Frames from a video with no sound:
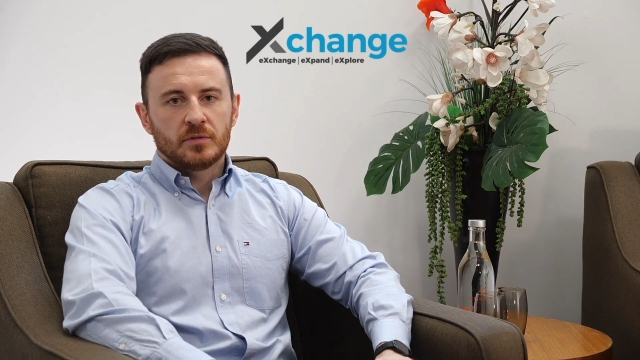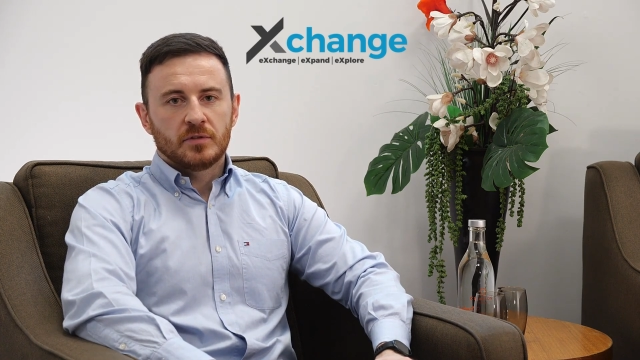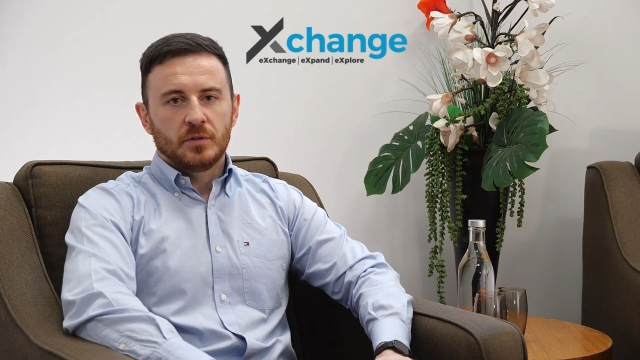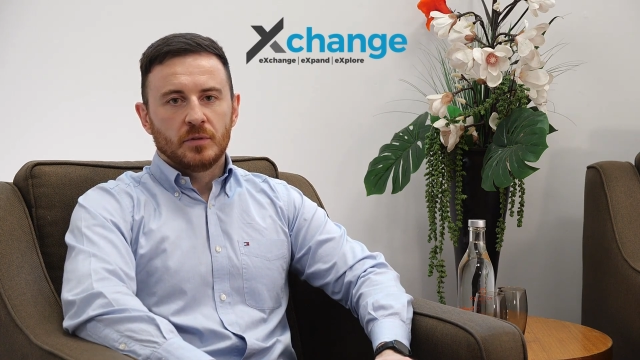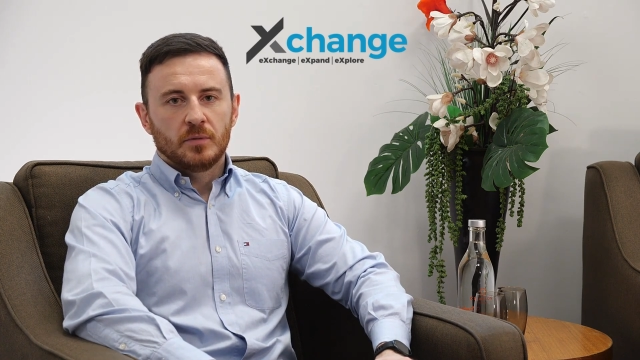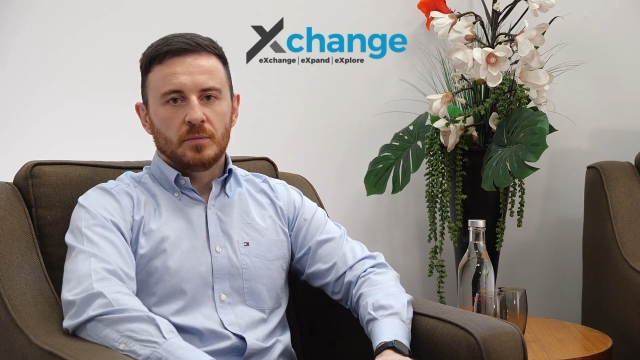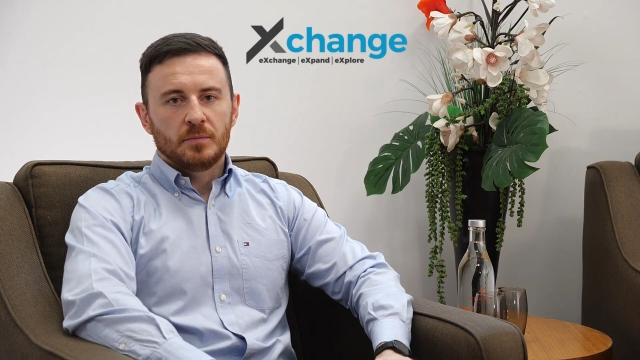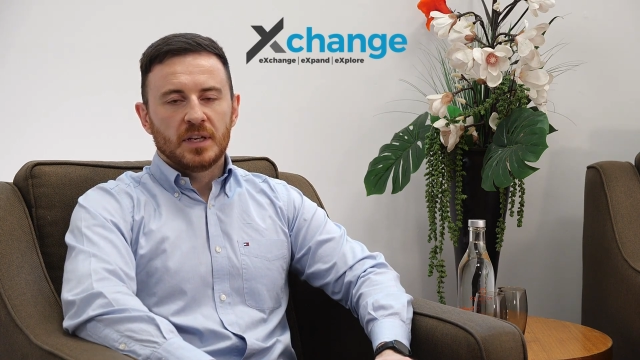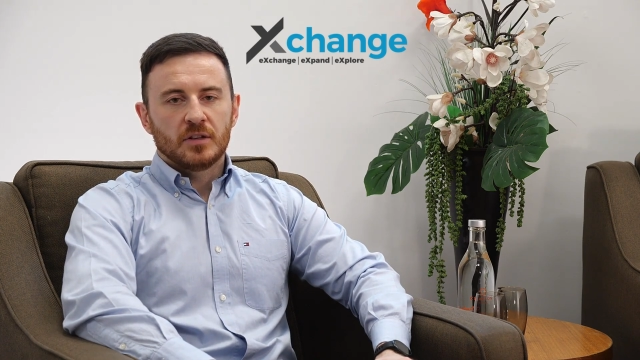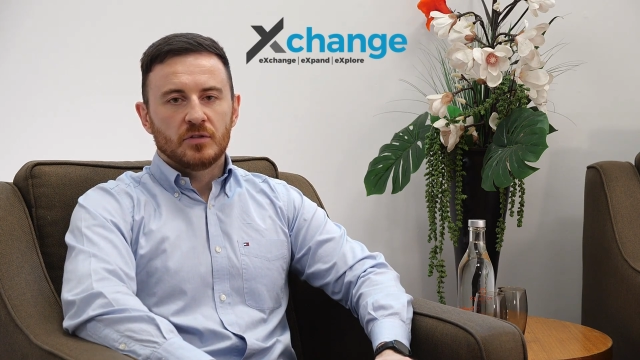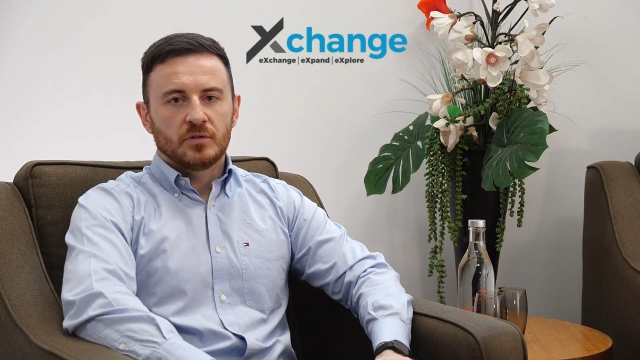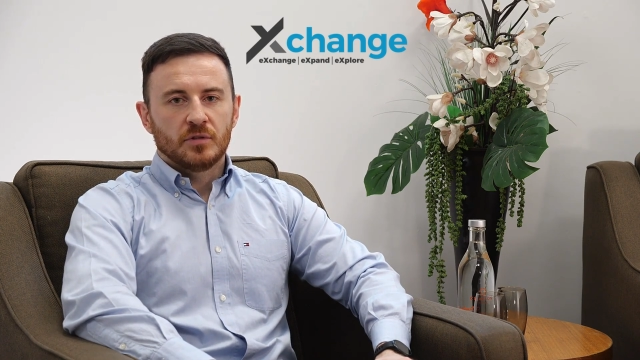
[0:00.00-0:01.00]
So
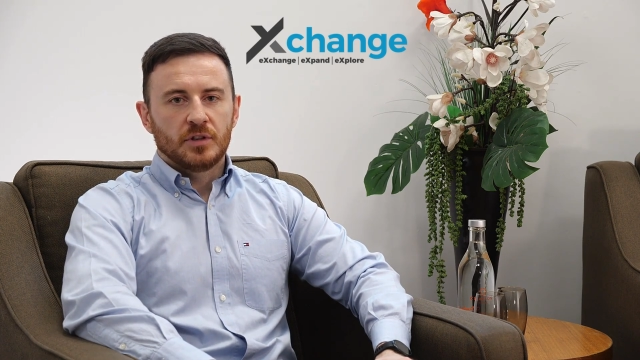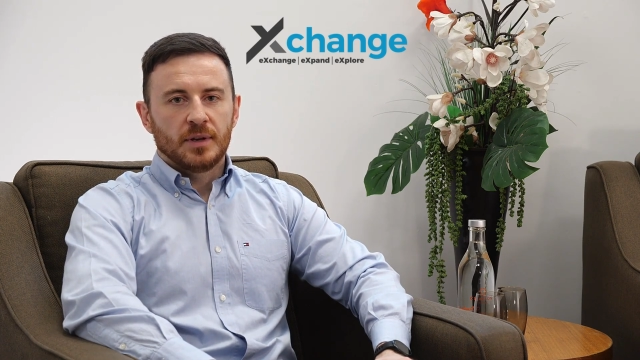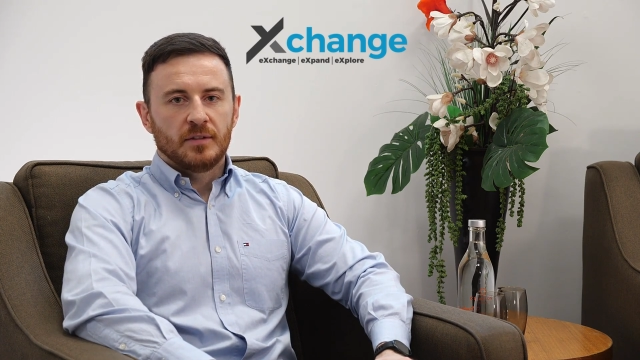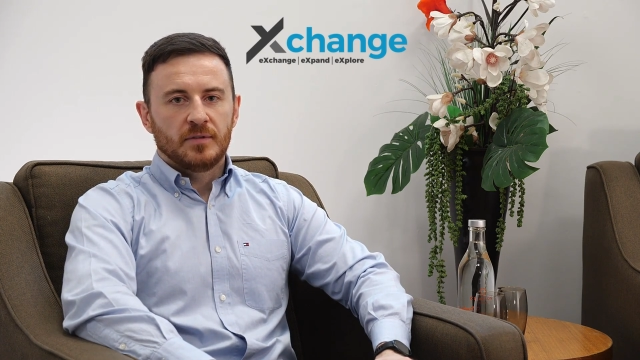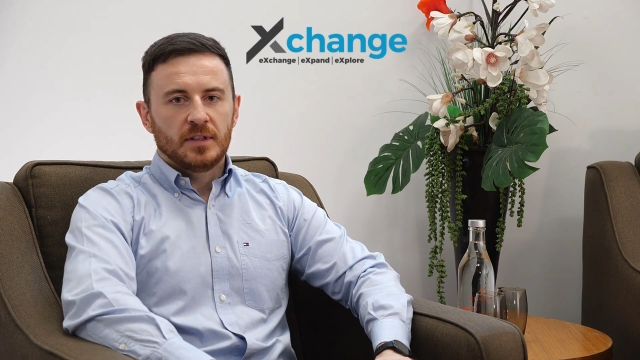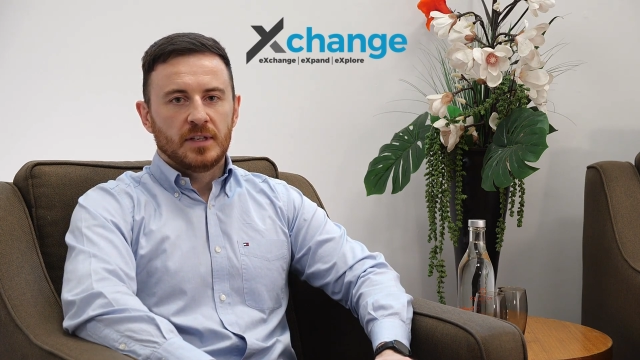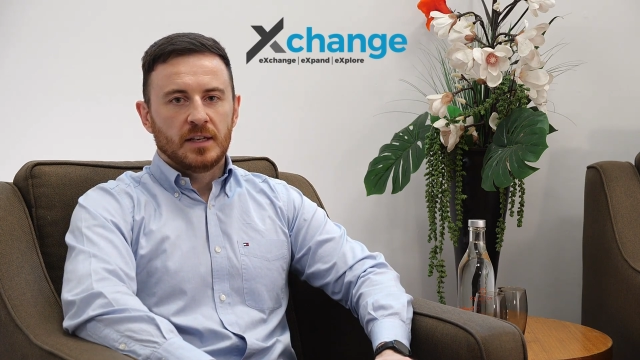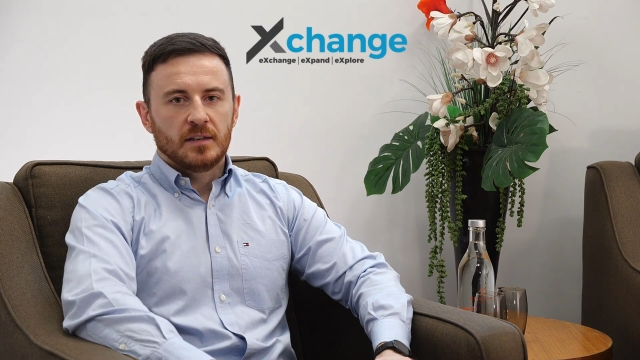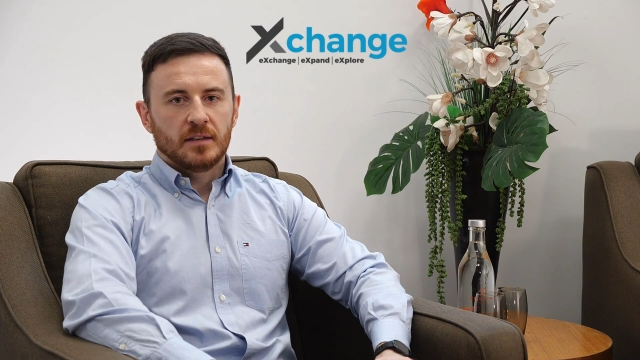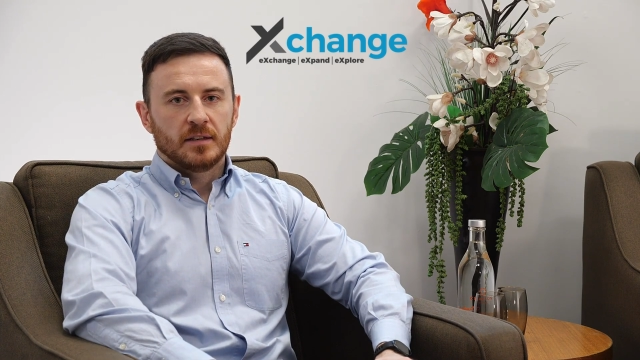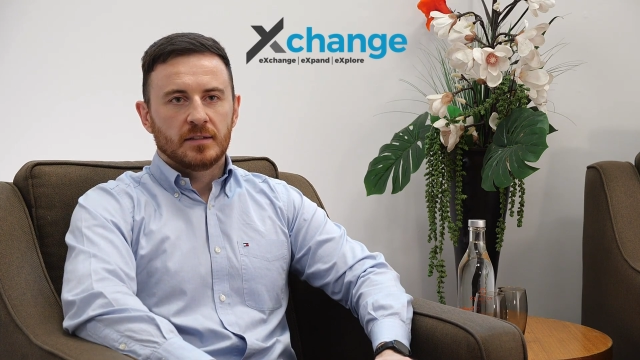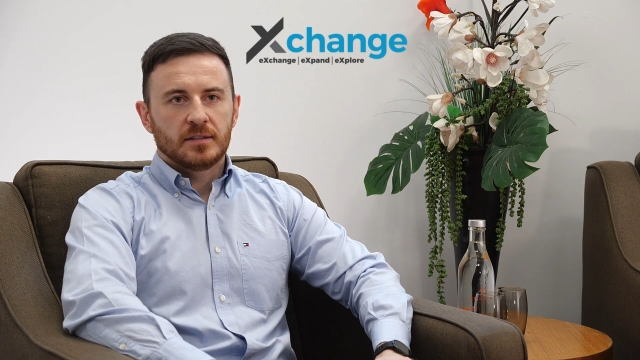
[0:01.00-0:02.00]
making sure you have the
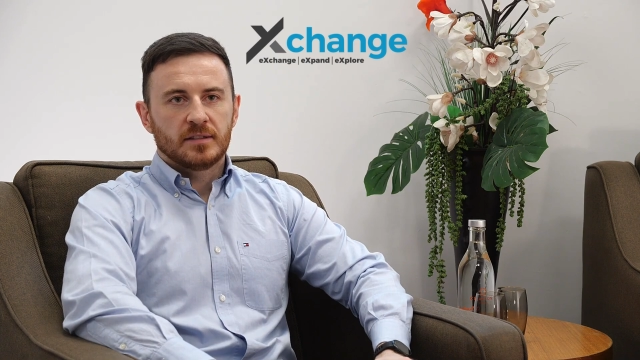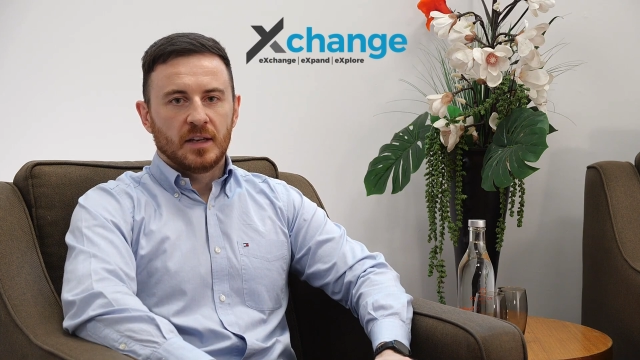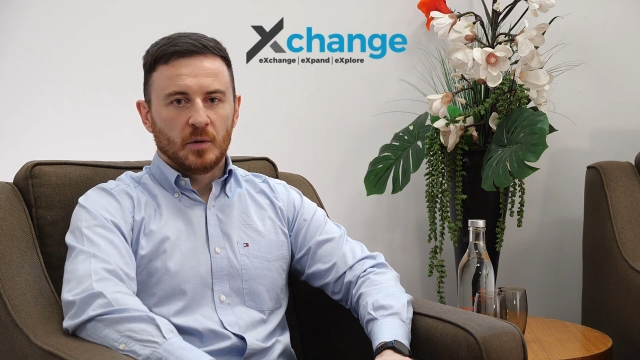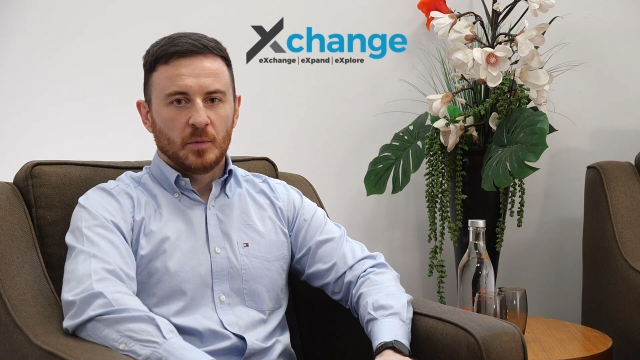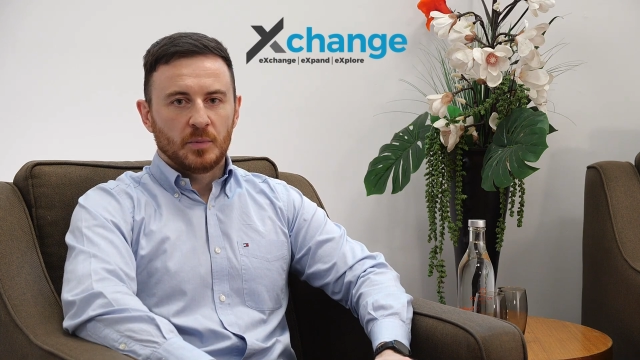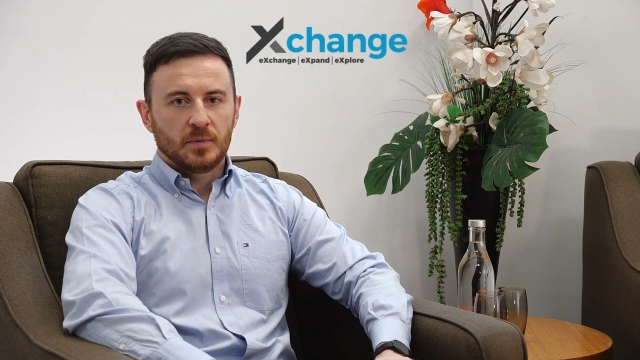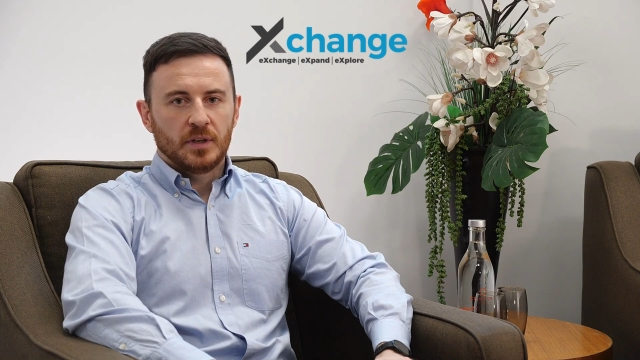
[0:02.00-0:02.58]
data set up